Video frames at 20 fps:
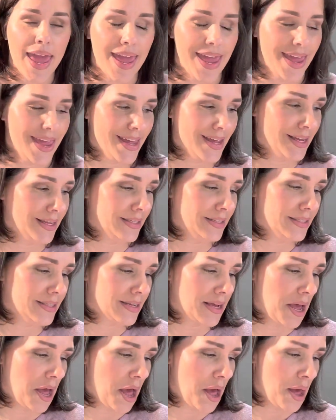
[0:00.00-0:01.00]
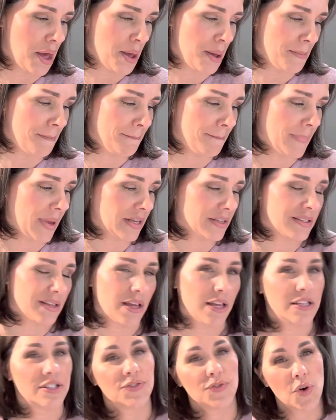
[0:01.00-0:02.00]
and
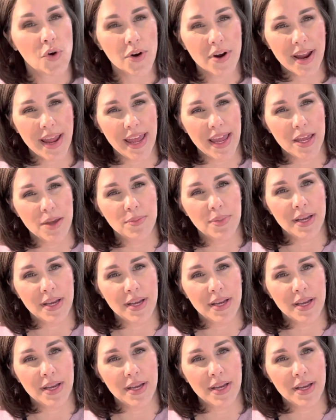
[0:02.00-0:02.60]
it's 4A,